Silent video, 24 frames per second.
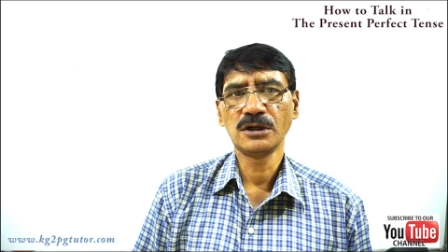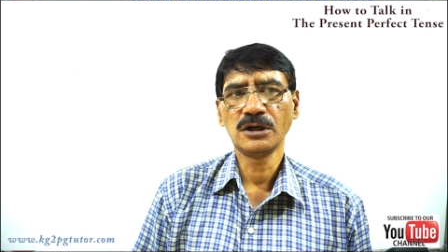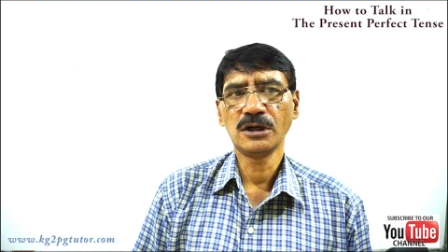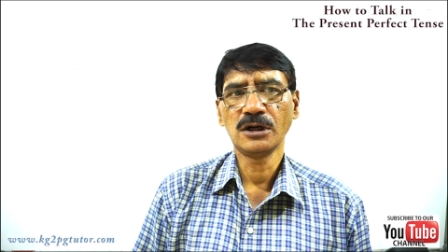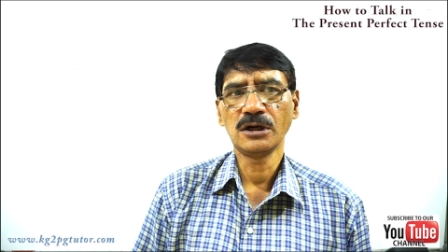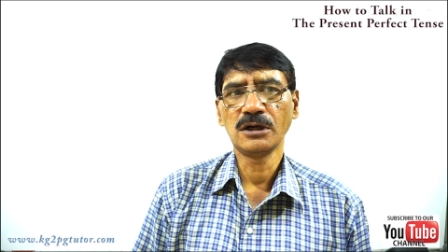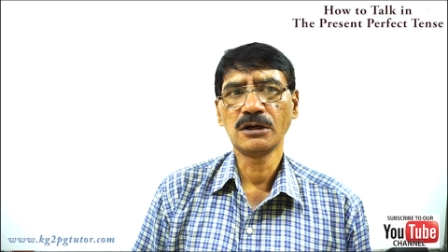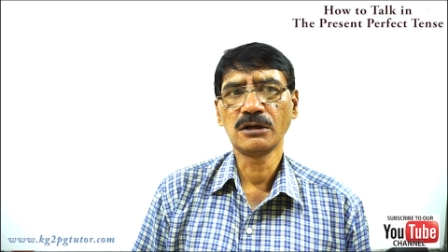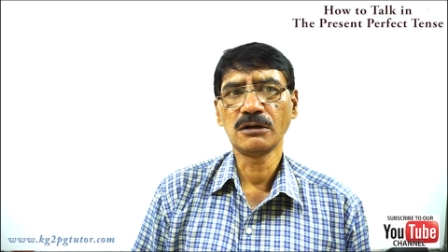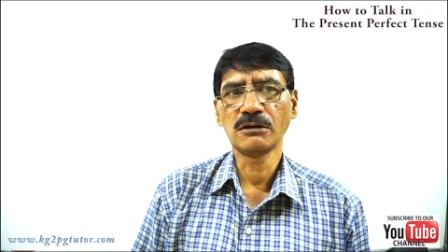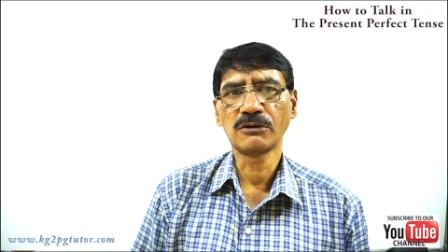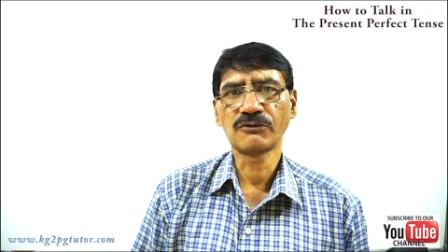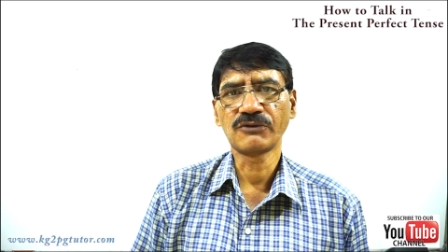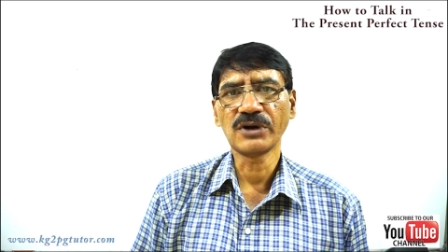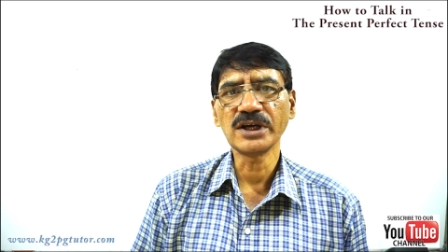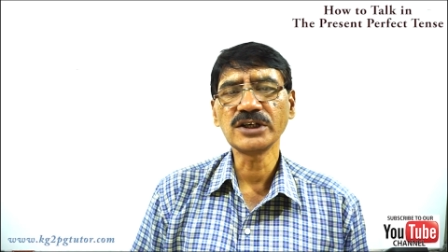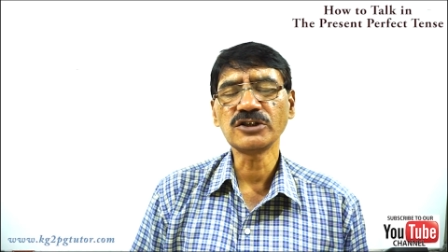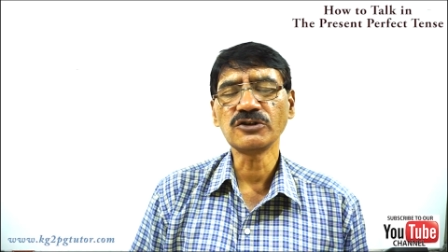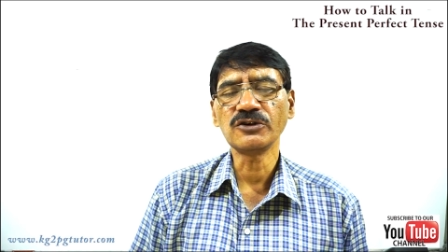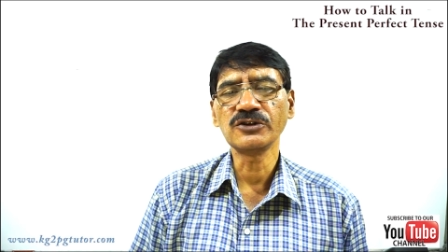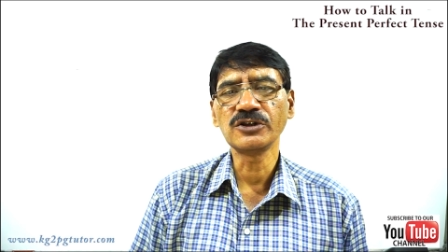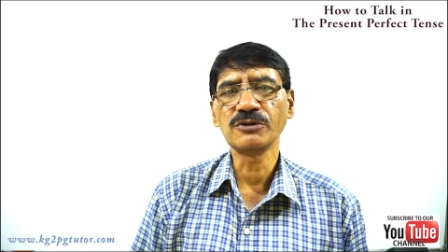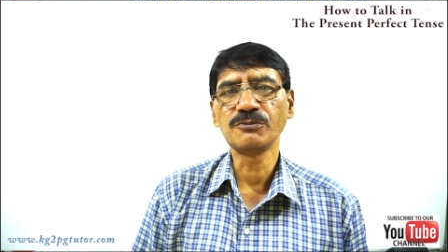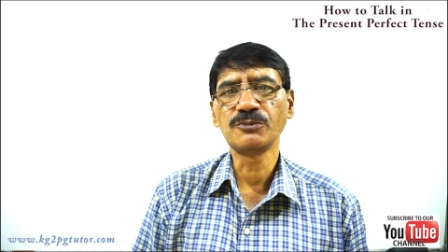
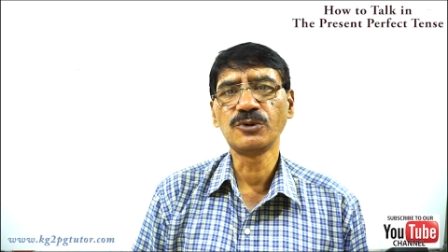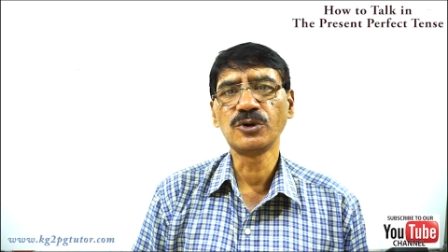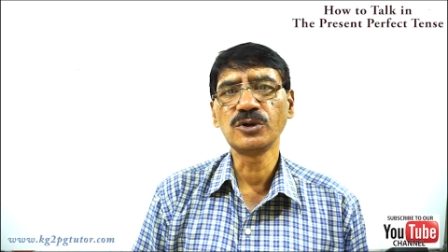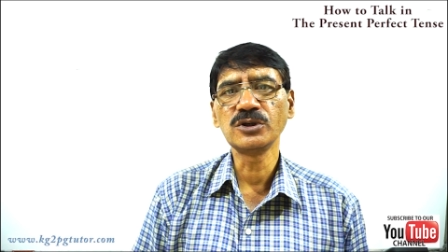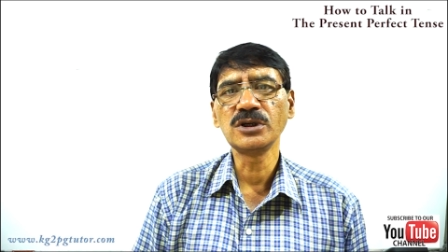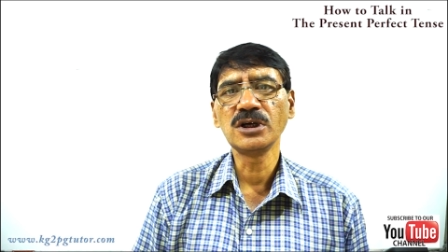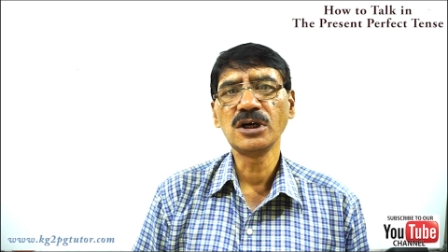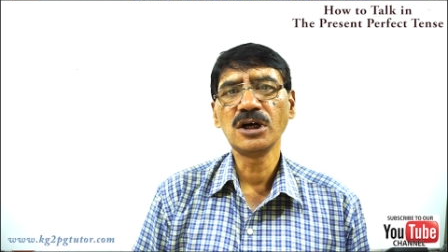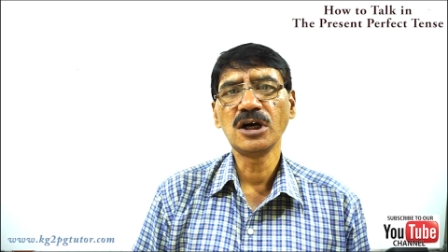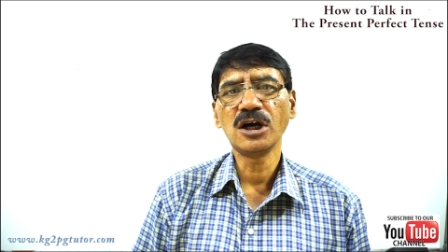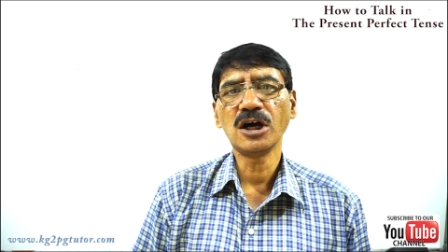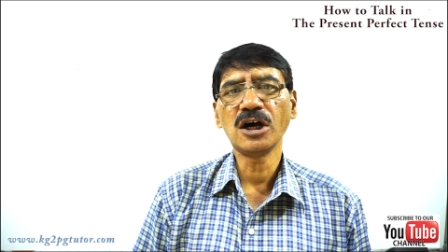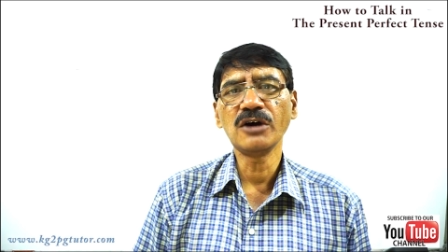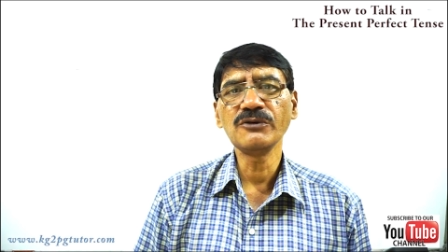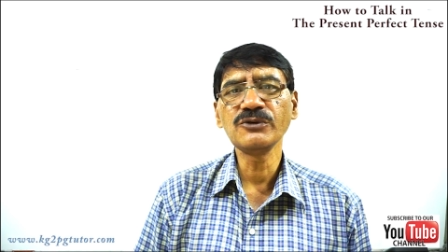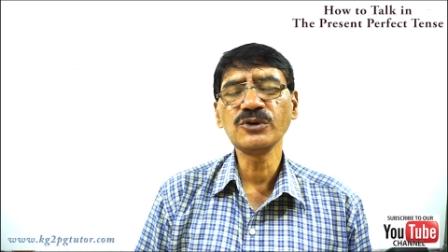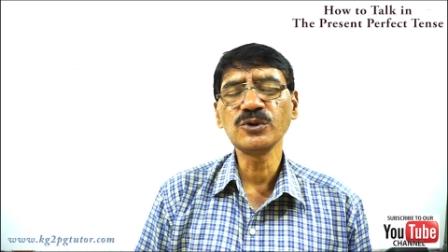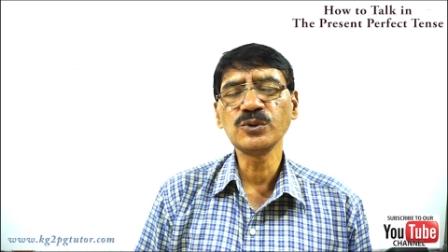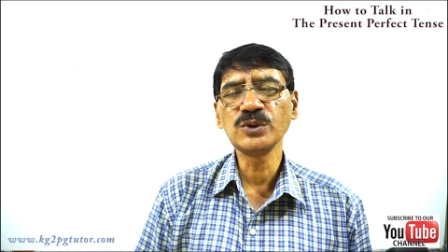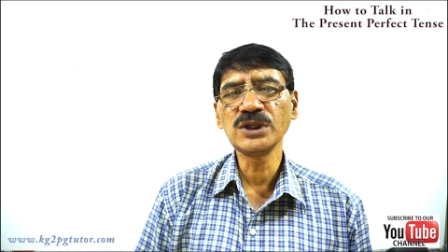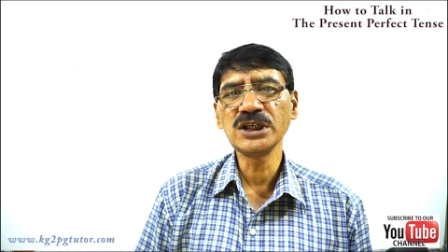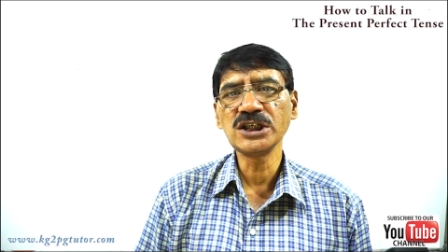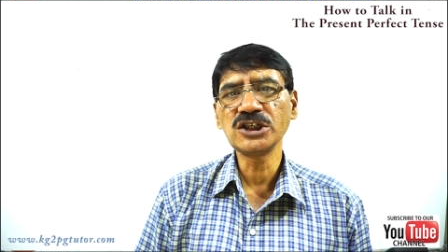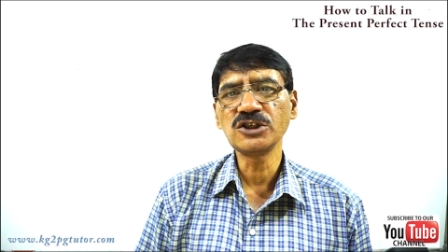write on the board how you
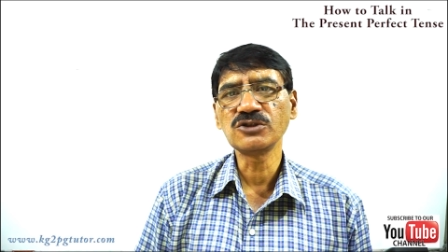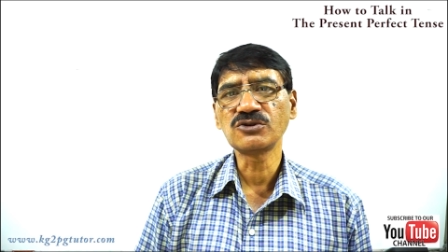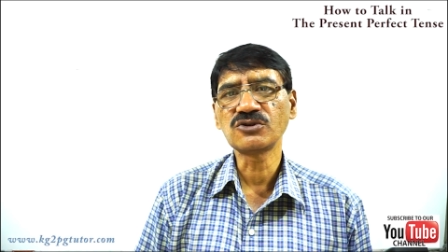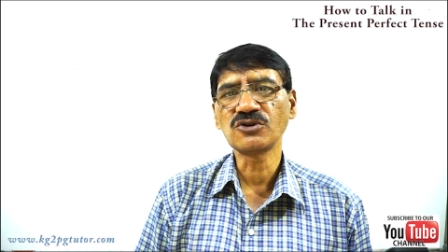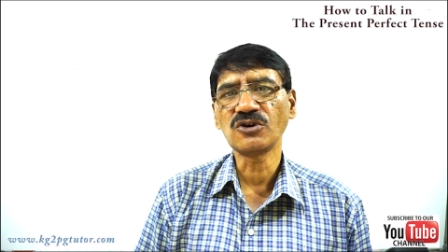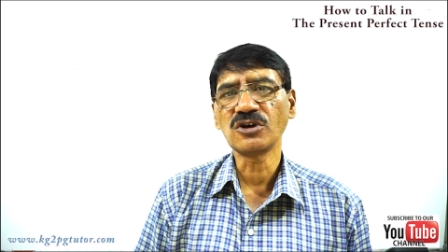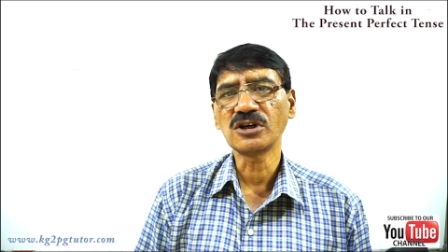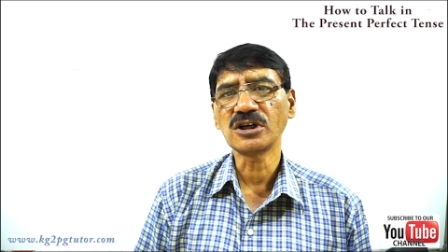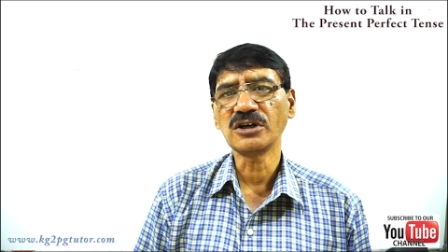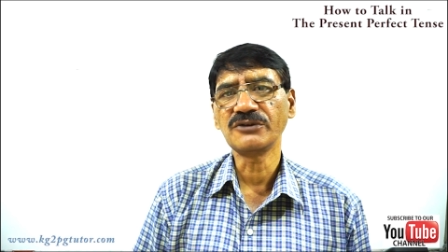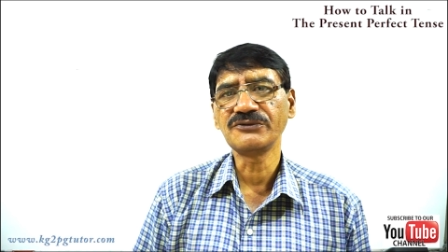need to talk